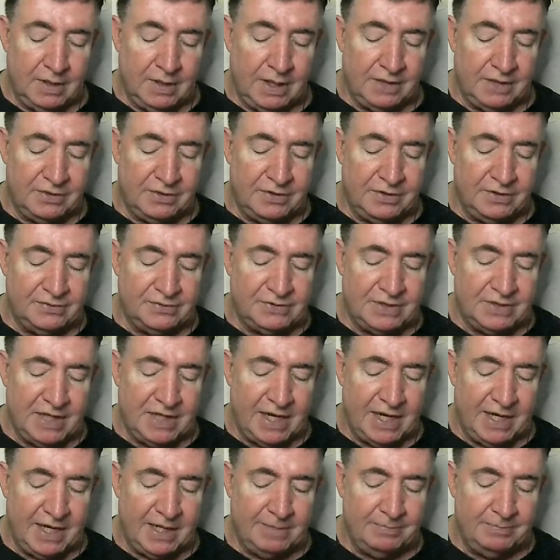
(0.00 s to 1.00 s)
at this
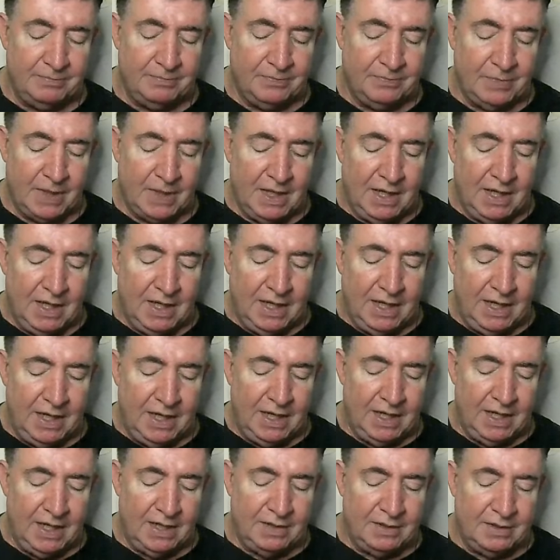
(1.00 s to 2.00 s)
time,
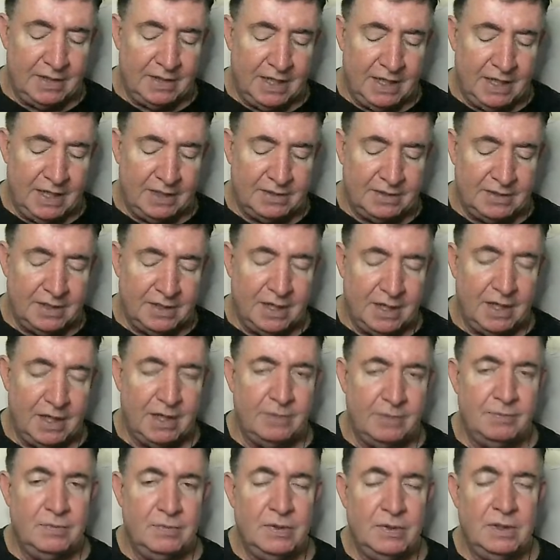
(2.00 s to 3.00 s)
and that
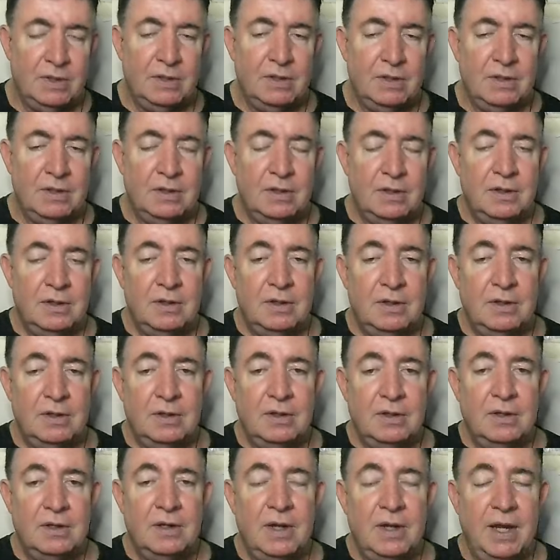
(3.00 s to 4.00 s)
uh,
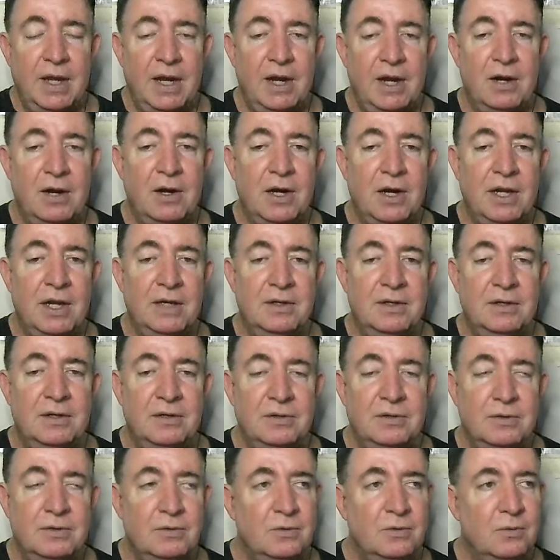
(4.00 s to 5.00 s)
Herod
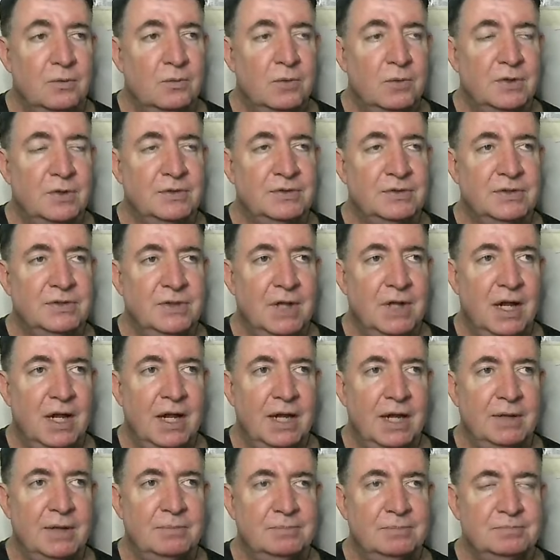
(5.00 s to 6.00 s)
was
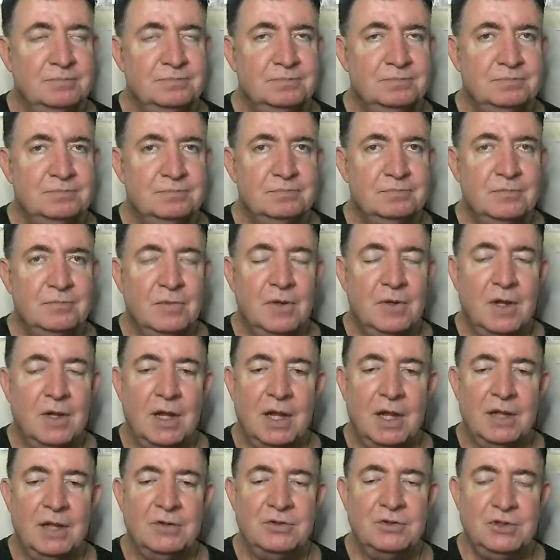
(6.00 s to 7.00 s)
not
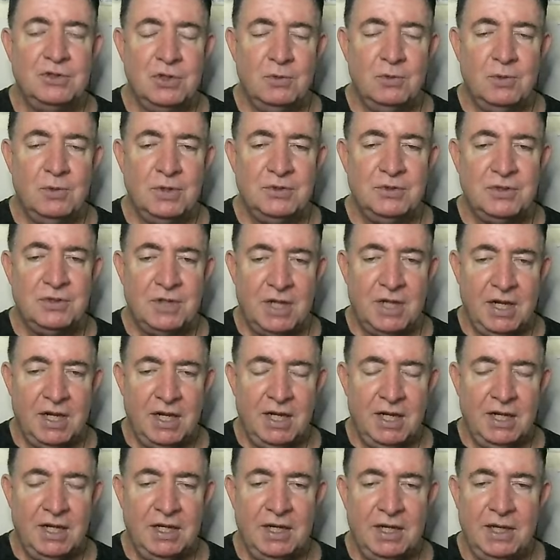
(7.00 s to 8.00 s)
a Jewish
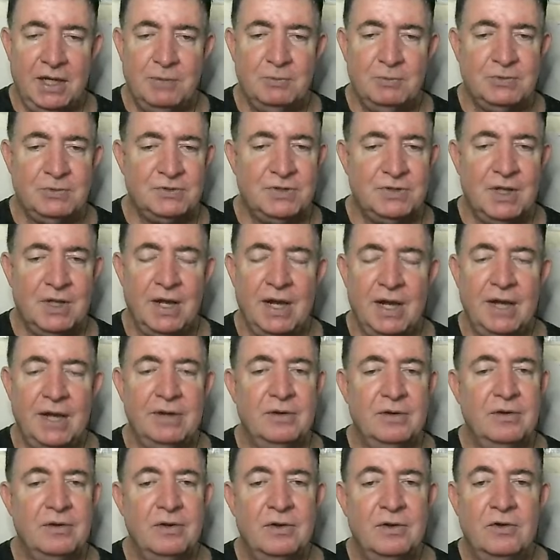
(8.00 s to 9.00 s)
king. He was not
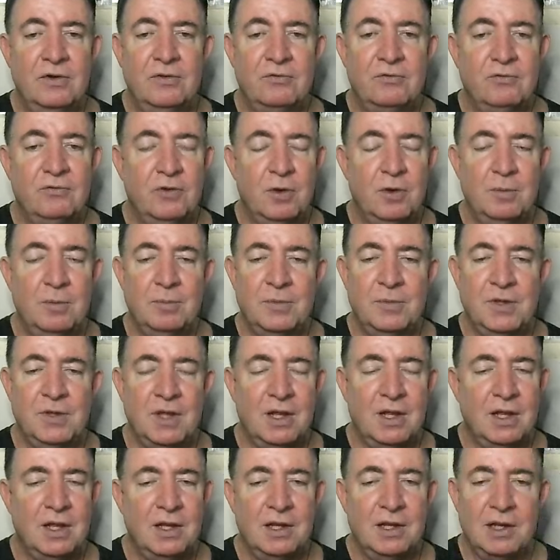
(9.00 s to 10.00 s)
from
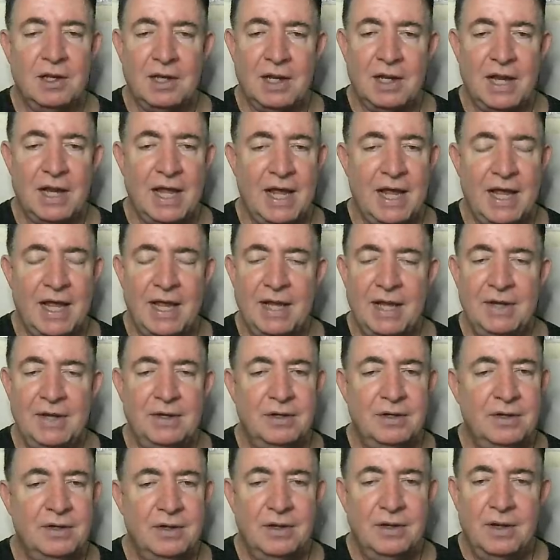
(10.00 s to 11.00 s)
the
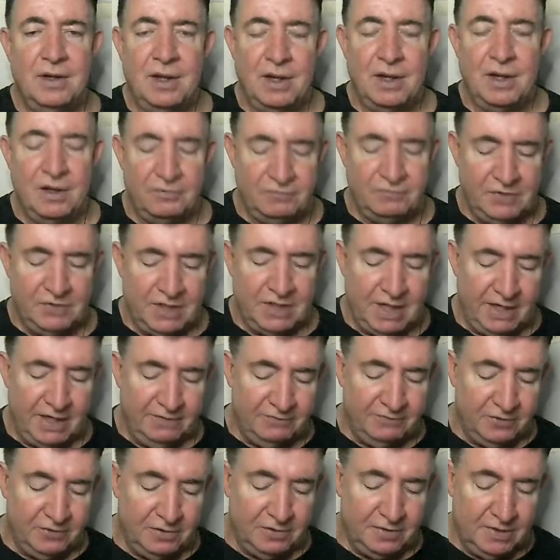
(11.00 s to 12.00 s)
line of
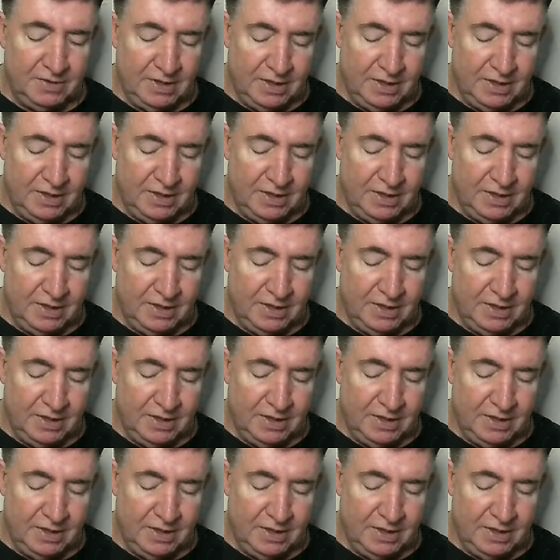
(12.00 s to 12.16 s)
David,